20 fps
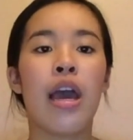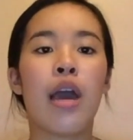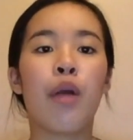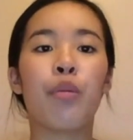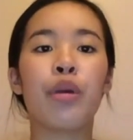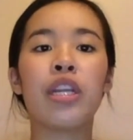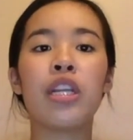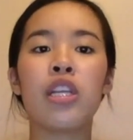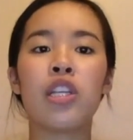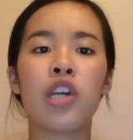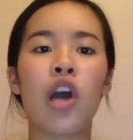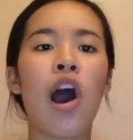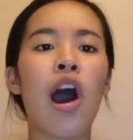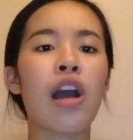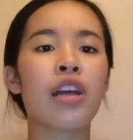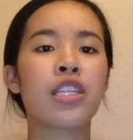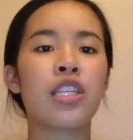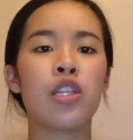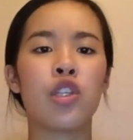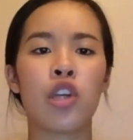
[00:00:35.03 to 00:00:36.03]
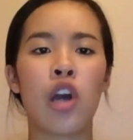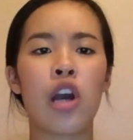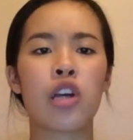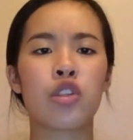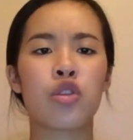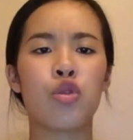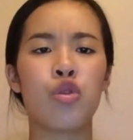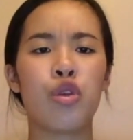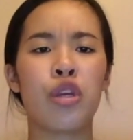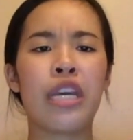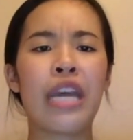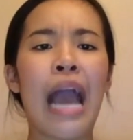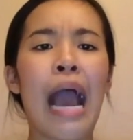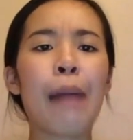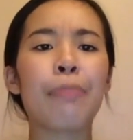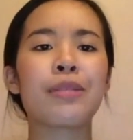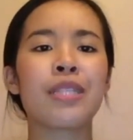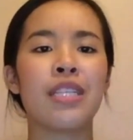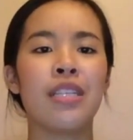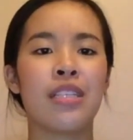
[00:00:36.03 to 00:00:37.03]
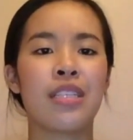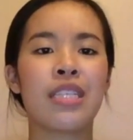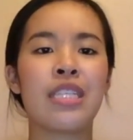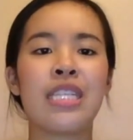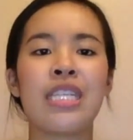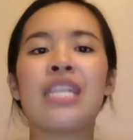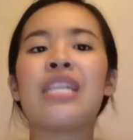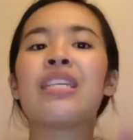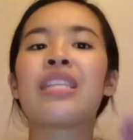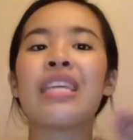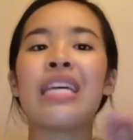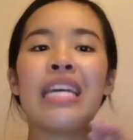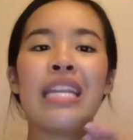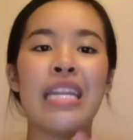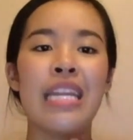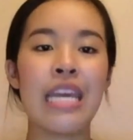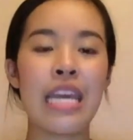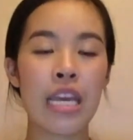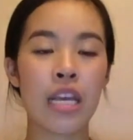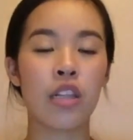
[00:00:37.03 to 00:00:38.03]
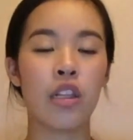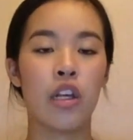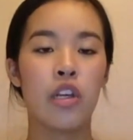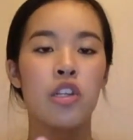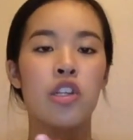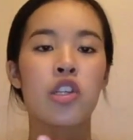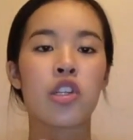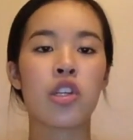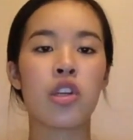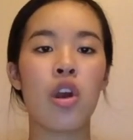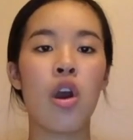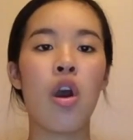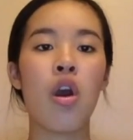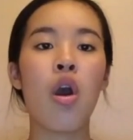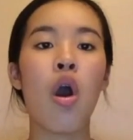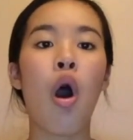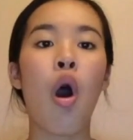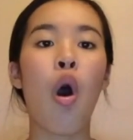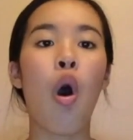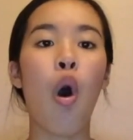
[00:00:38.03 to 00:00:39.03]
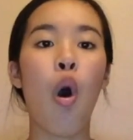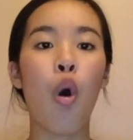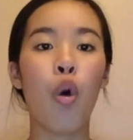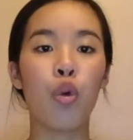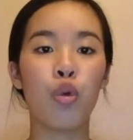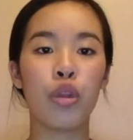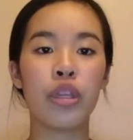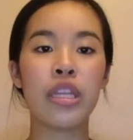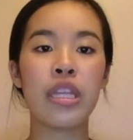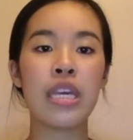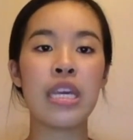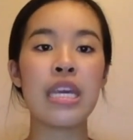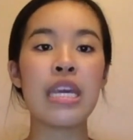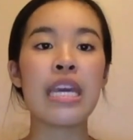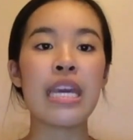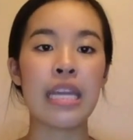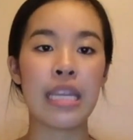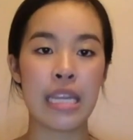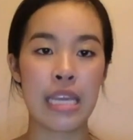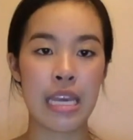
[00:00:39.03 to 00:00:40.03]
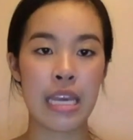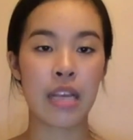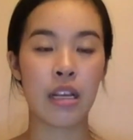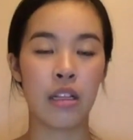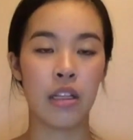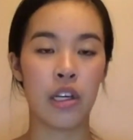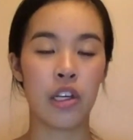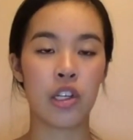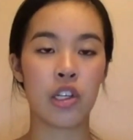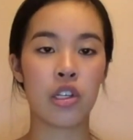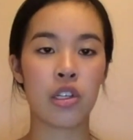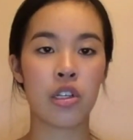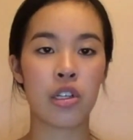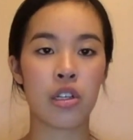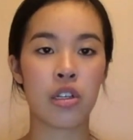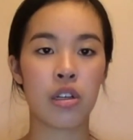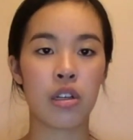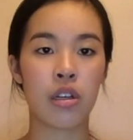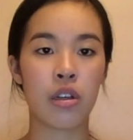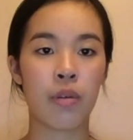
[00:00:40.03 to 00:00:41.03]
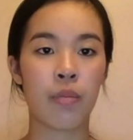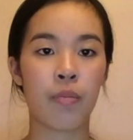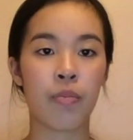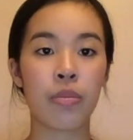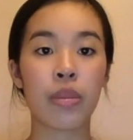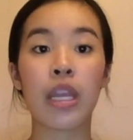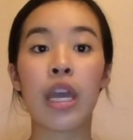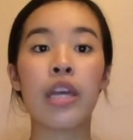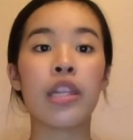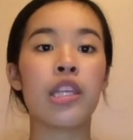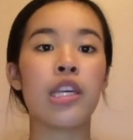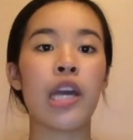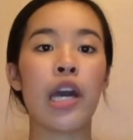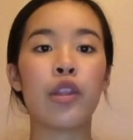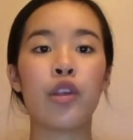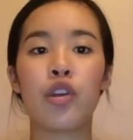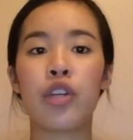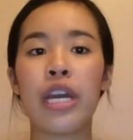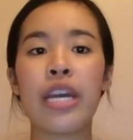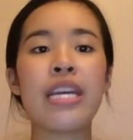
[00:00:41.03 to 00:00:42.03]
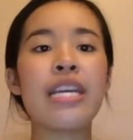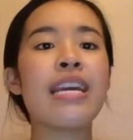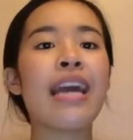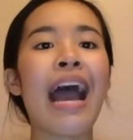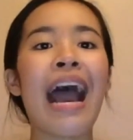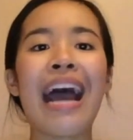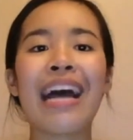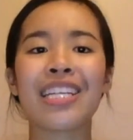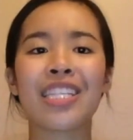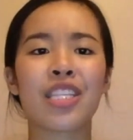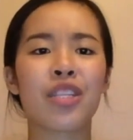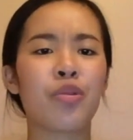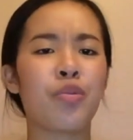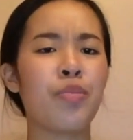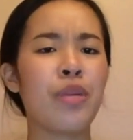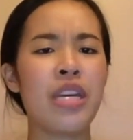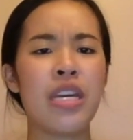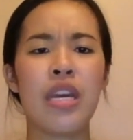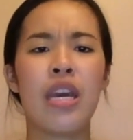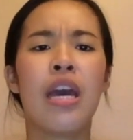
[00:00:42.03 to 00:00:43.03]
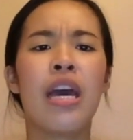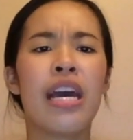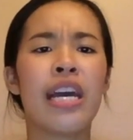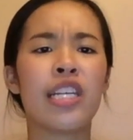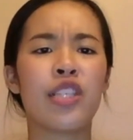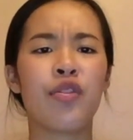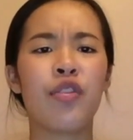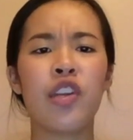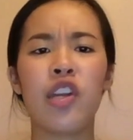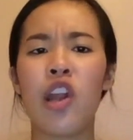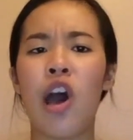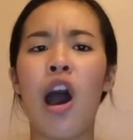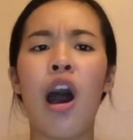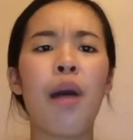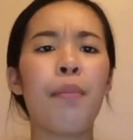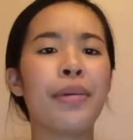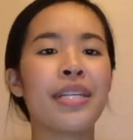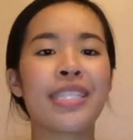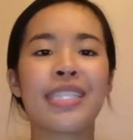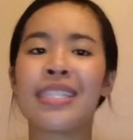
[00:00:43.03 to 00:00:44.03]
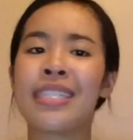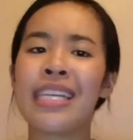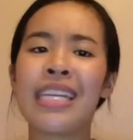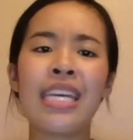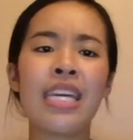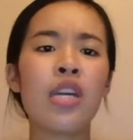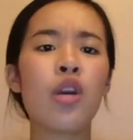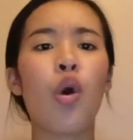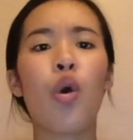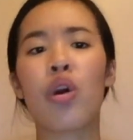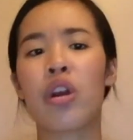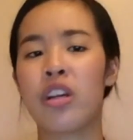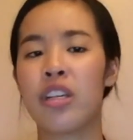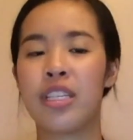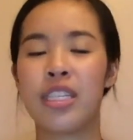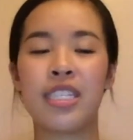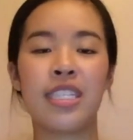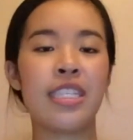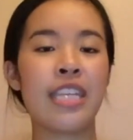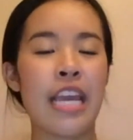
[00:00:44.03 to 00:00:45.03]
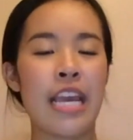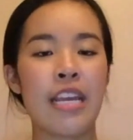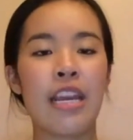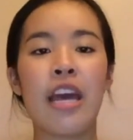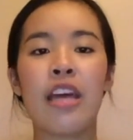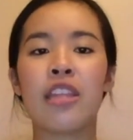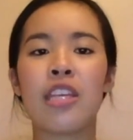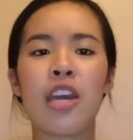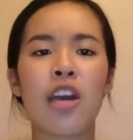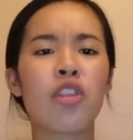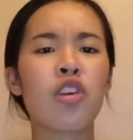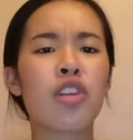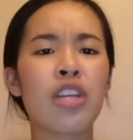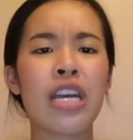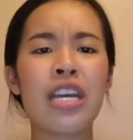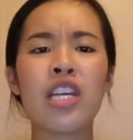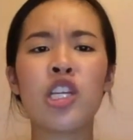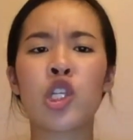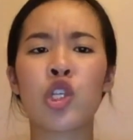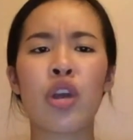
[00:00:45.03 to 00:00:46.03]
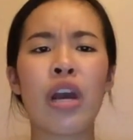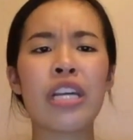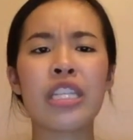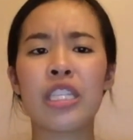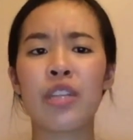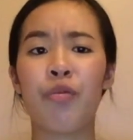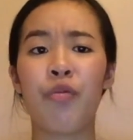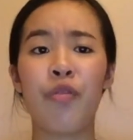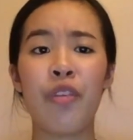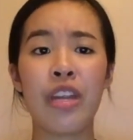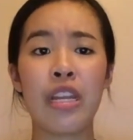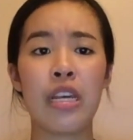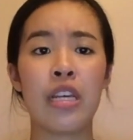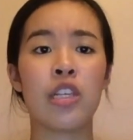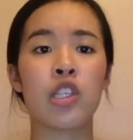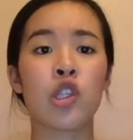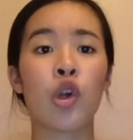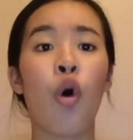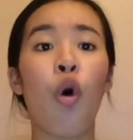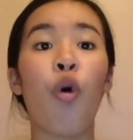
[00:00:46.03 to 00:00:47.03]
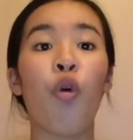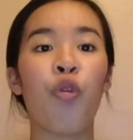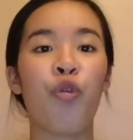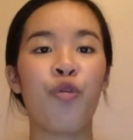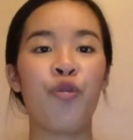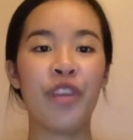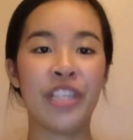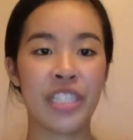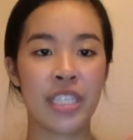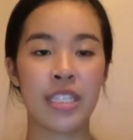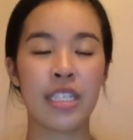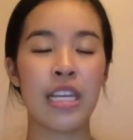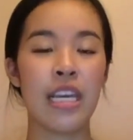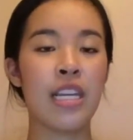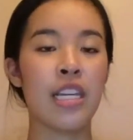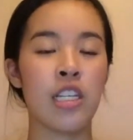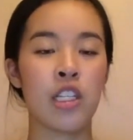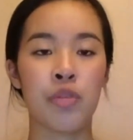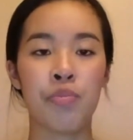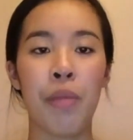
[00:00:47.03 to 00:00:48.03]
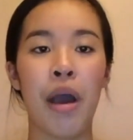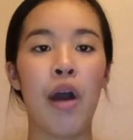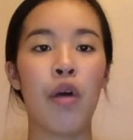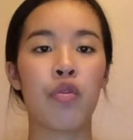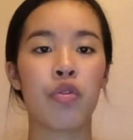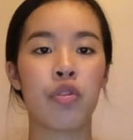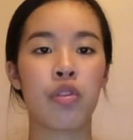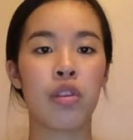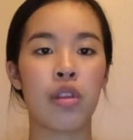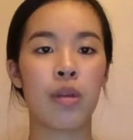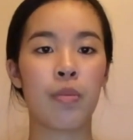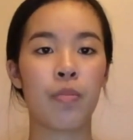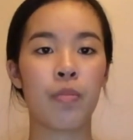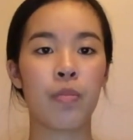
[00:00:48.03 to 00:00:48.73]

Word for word: And when he talks through the gaps in his teeth in English. Only in English. The other day he asked me, is Vietnam a city or a state? And the other day he tries to fit his whole fist in his mouth.